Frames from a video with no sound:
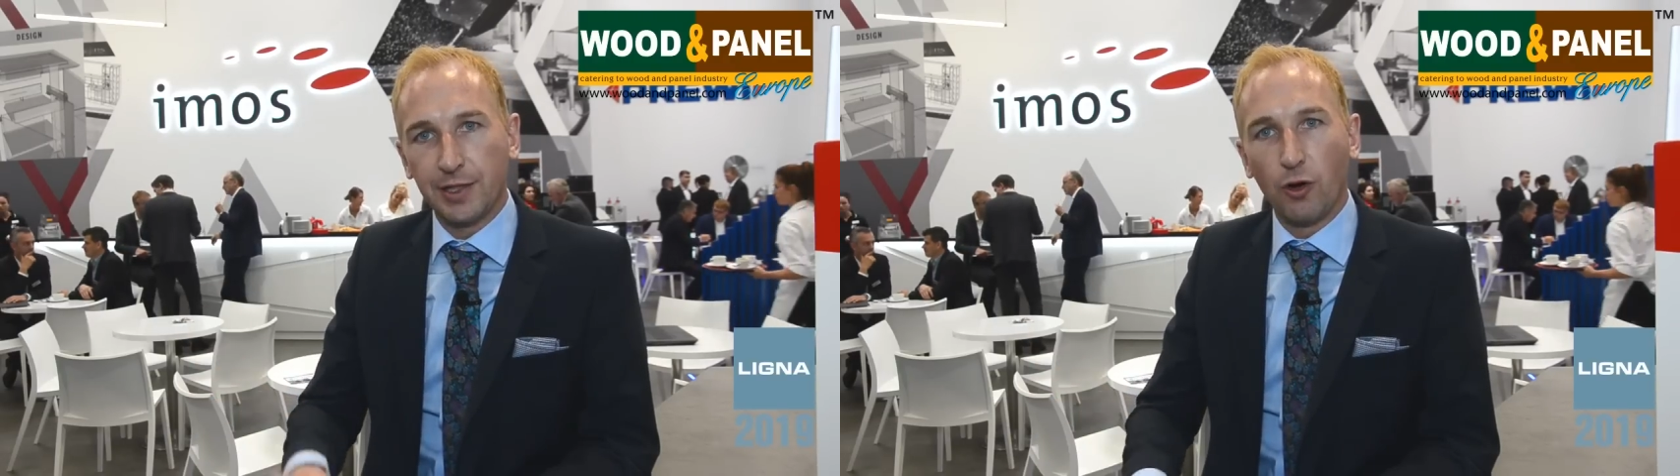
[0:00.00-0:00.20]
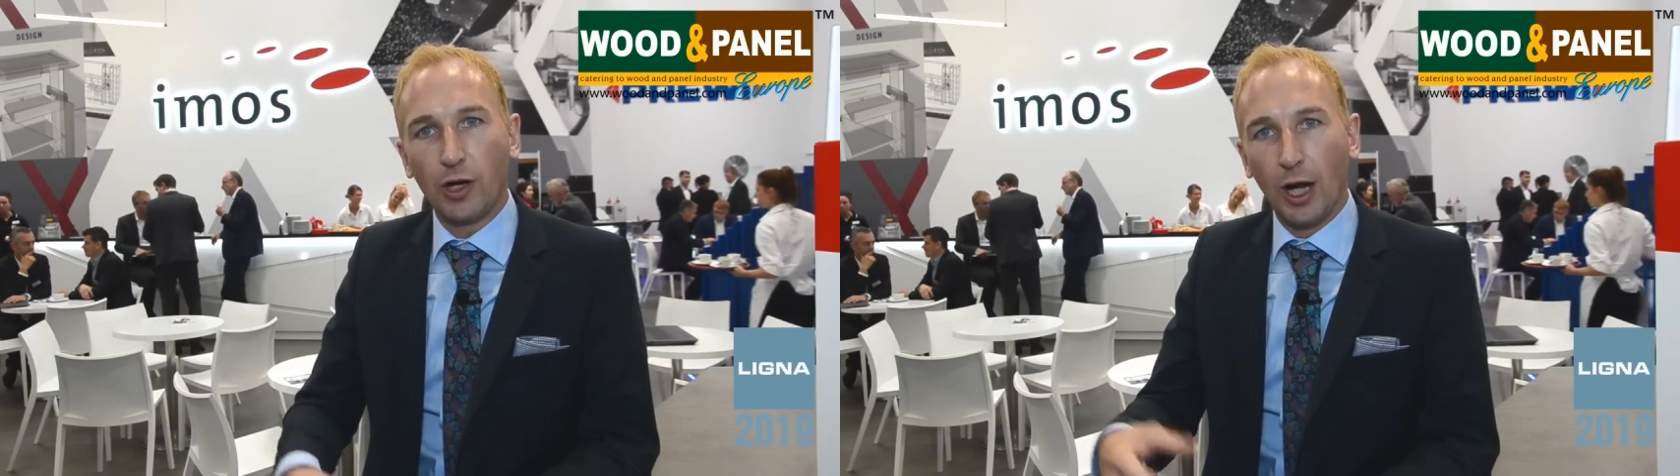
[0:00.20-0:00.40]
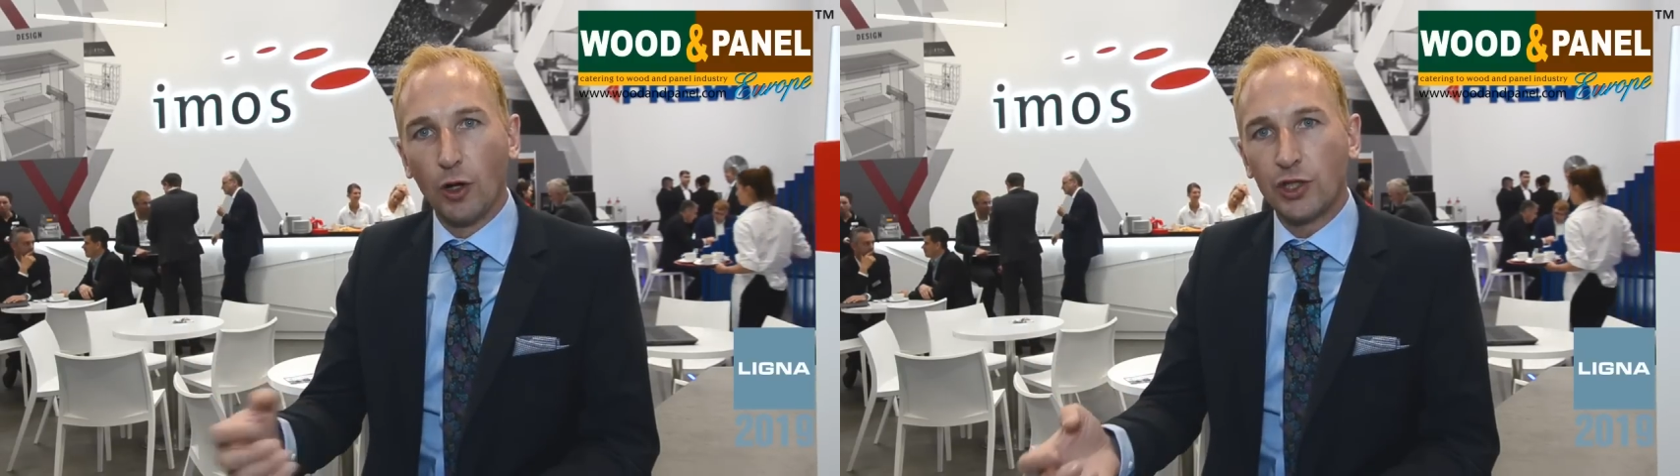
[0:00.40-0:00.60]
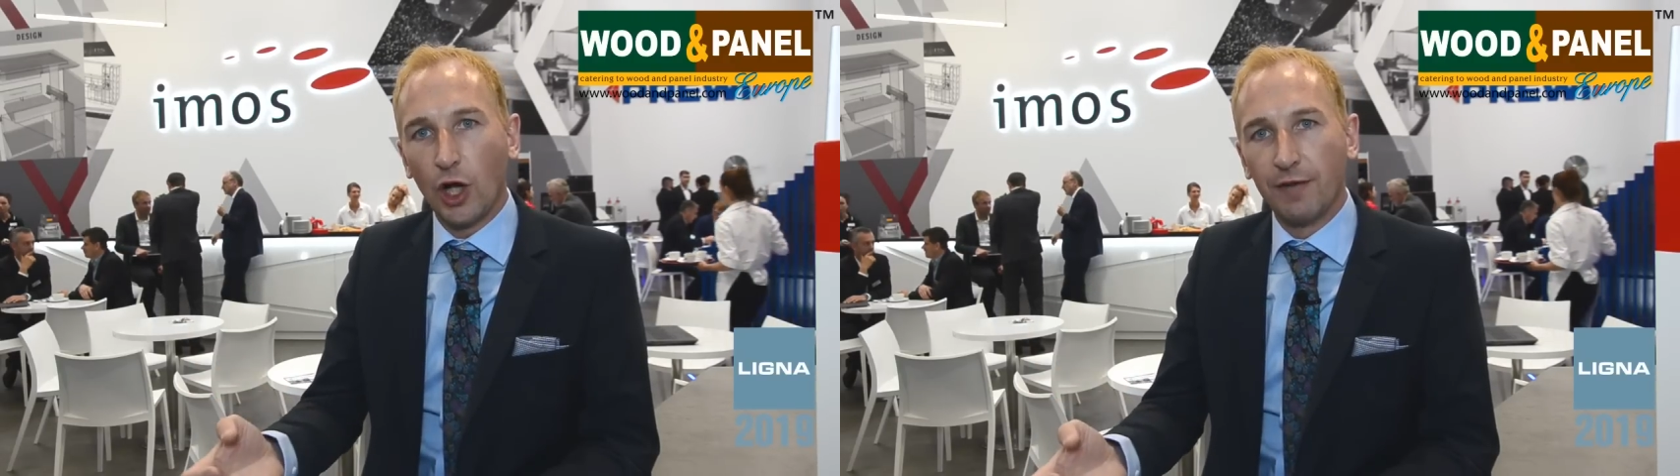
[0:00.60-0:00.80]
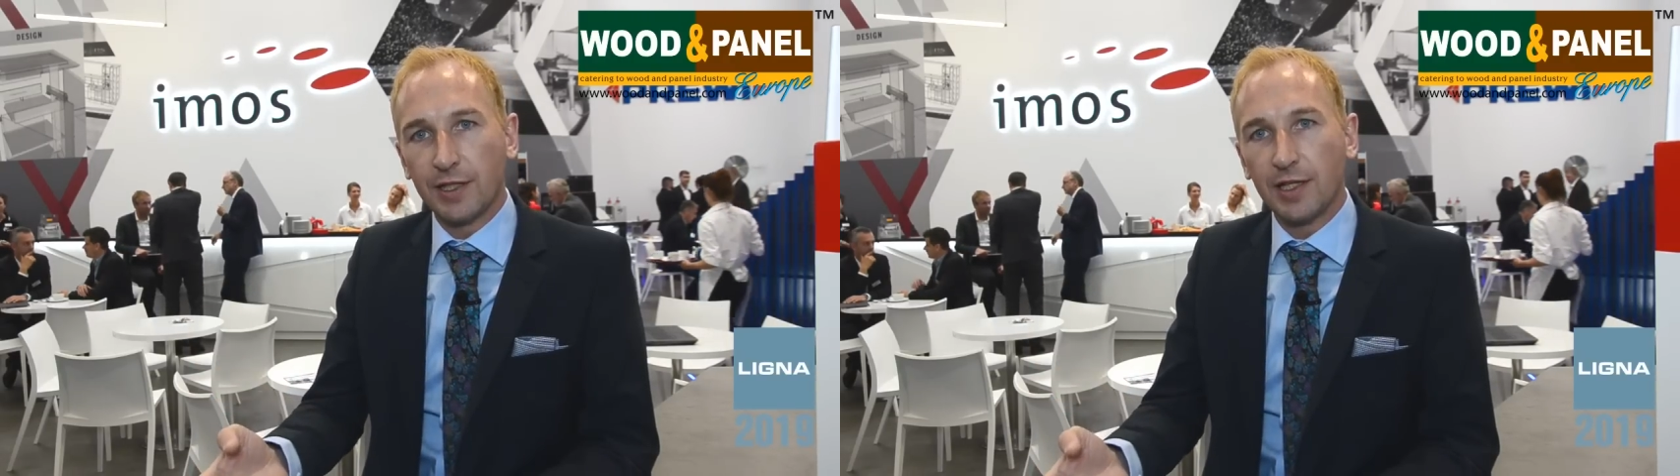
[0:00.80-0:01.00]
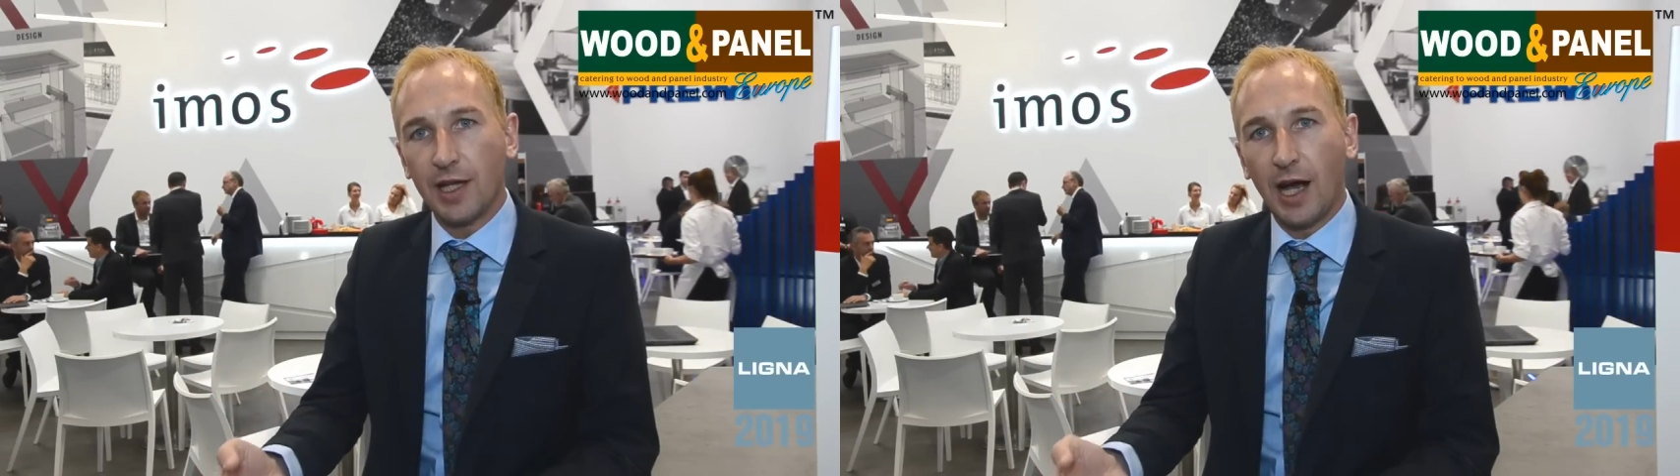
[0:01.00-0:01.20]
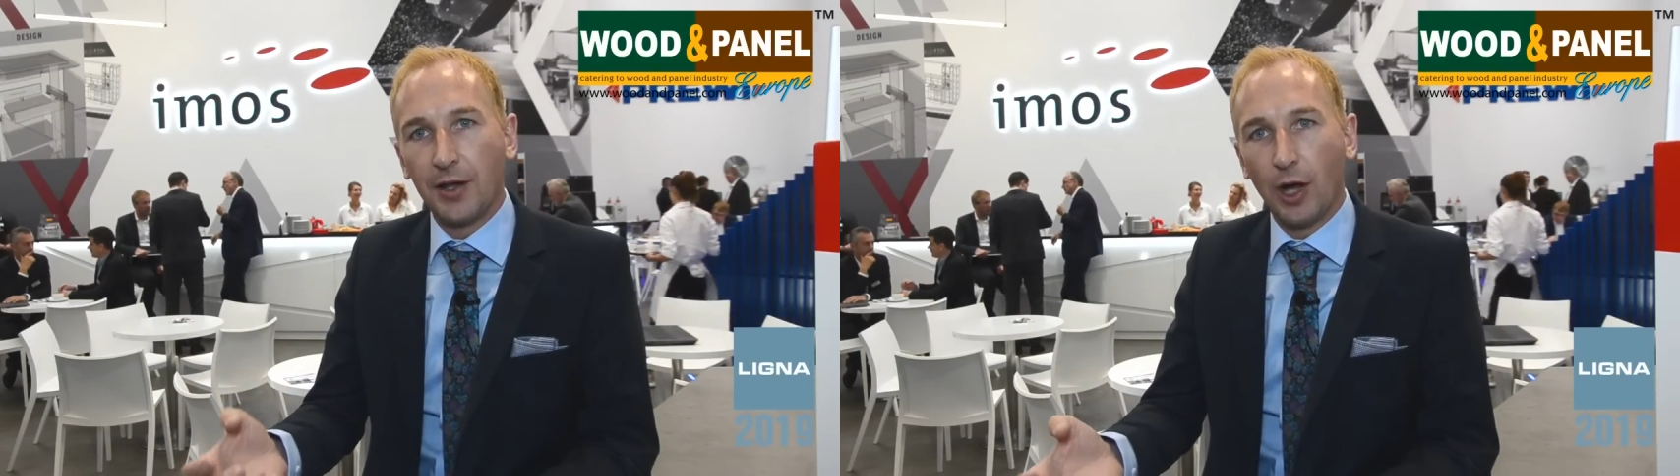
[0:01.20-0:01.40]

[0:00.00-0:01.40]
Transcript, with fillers: So cloud services are